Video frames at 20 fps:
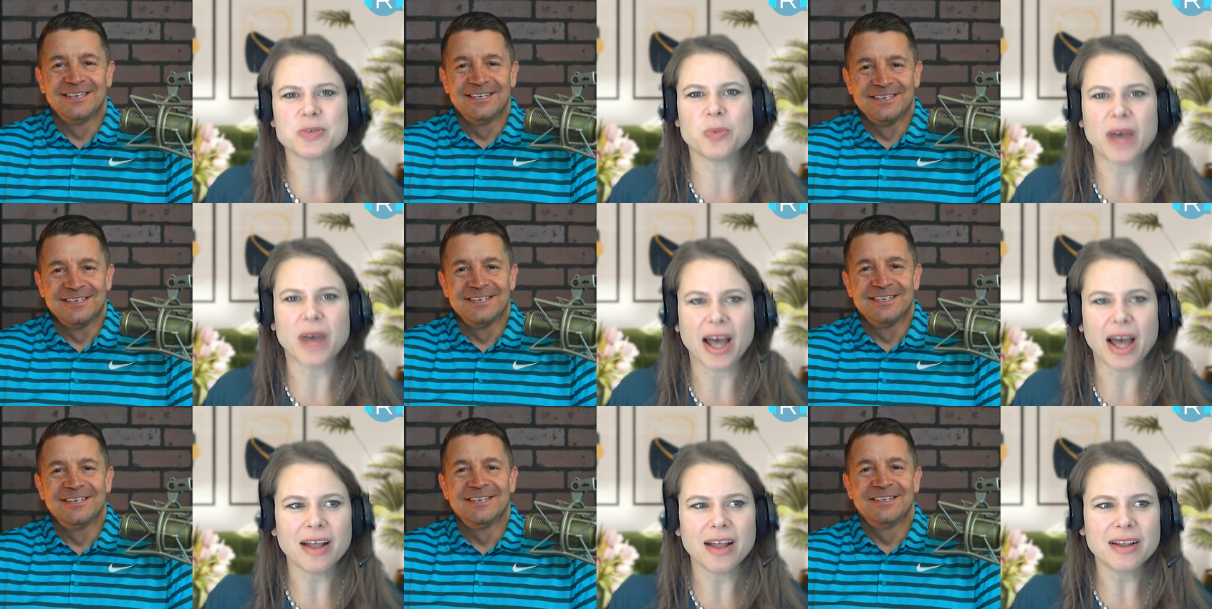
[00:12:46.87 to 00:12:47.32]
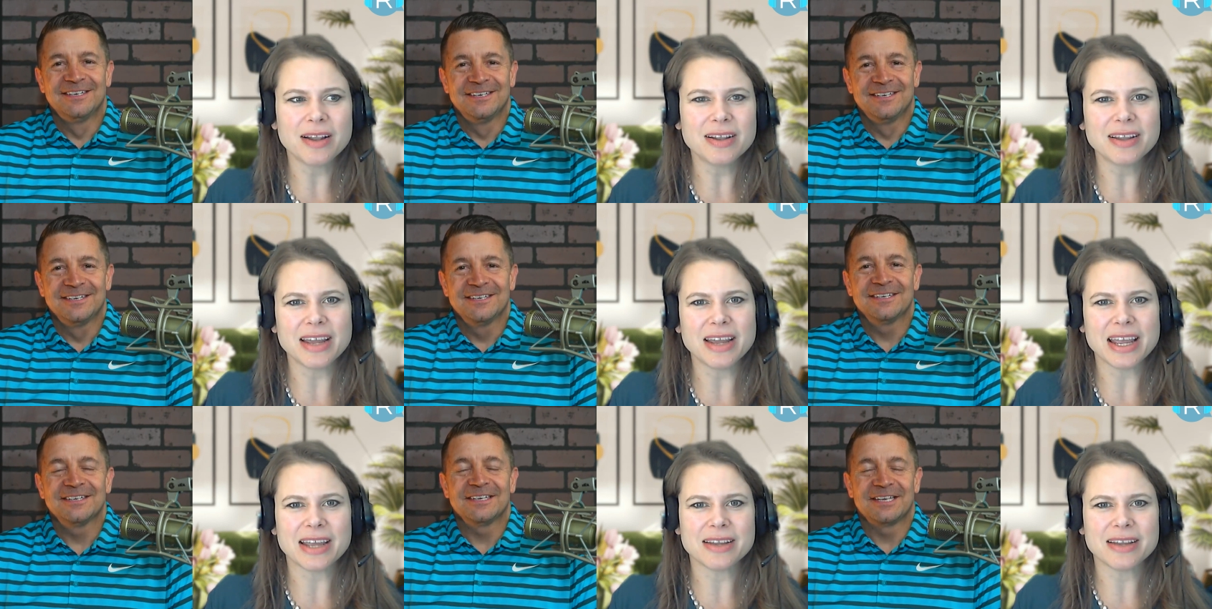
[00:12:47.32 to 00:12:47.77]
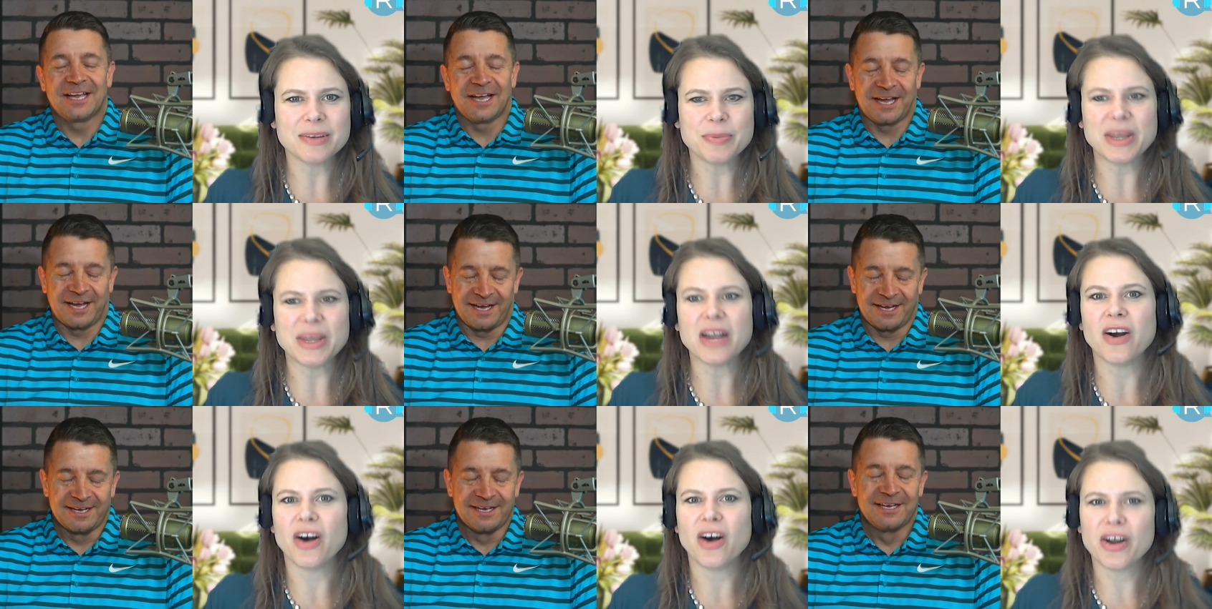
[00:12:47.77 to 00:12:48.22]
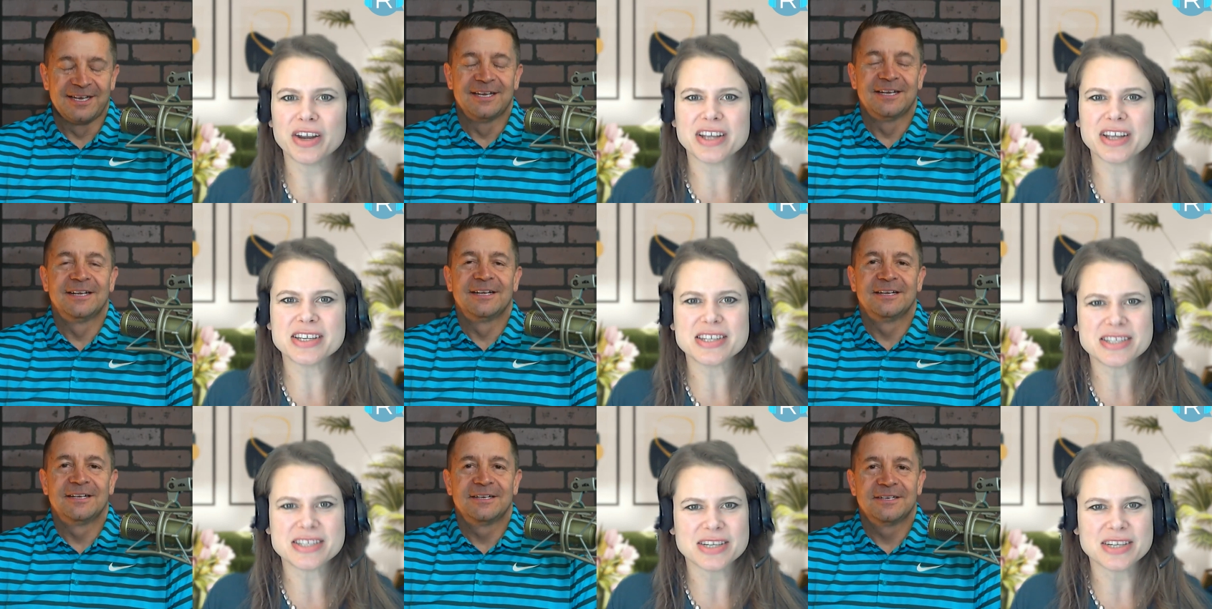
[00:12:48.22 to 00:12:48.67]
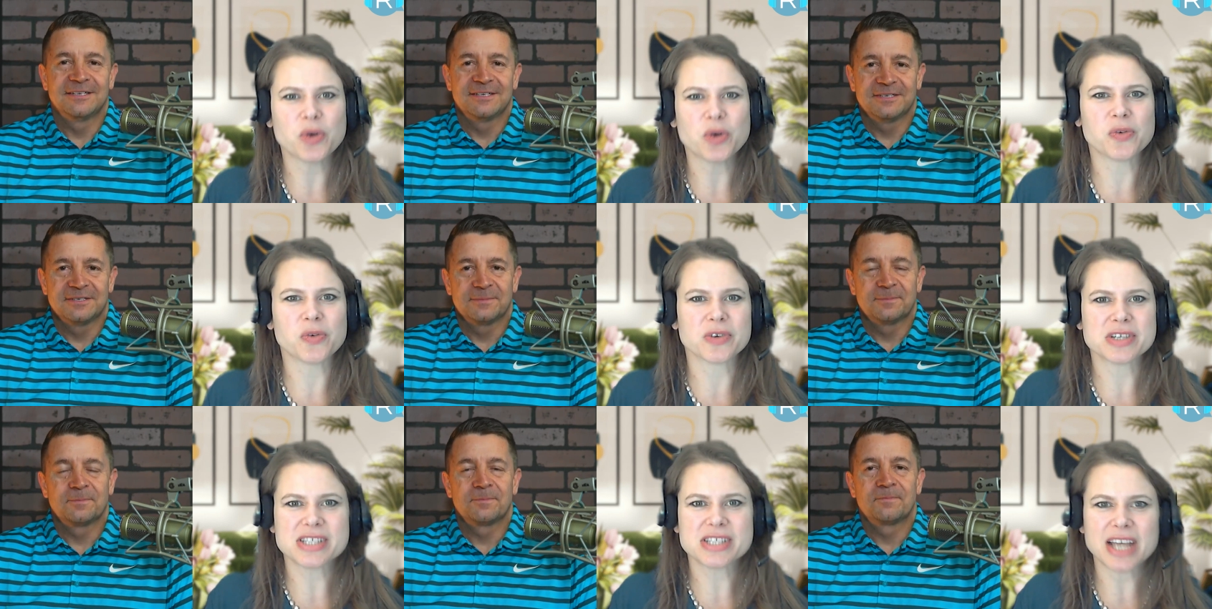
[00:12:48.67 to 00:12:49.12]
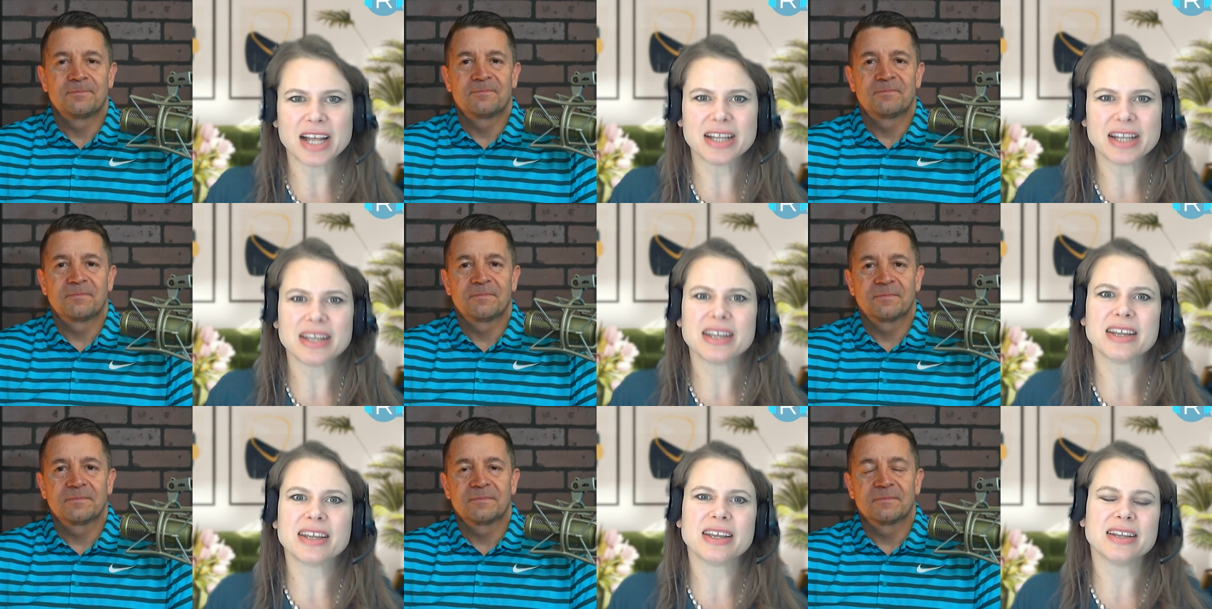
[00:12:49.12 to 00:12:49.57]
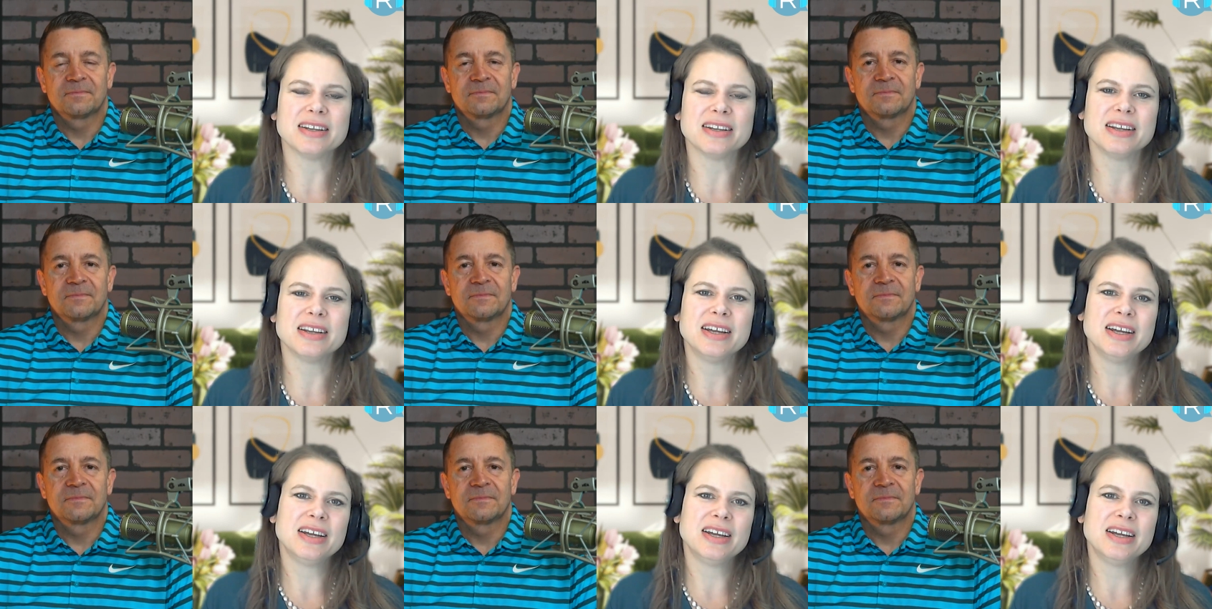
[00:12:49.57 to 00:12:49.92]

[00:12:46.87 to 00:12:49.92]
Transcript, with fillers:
Speaker 1: well and yeah. being honest and overselling and